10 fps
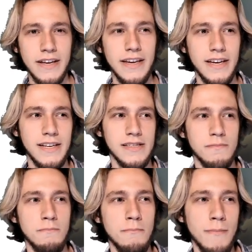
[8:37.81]
is
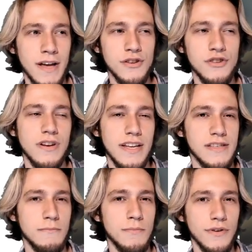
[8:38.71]
much
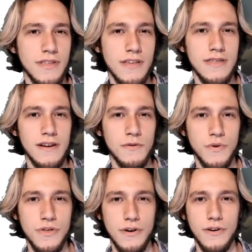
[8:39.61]
less important than
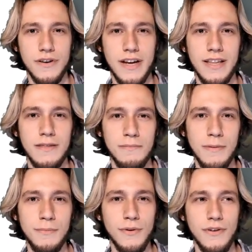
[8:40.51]
we thought, and
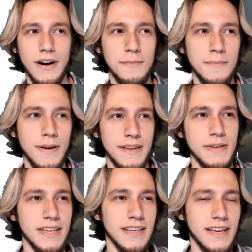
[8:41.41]
people are
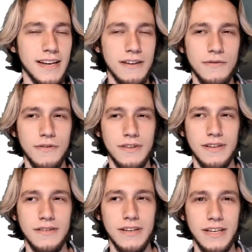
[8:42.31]
blaming K D E for
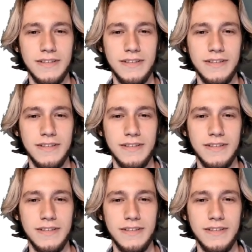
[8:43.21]
the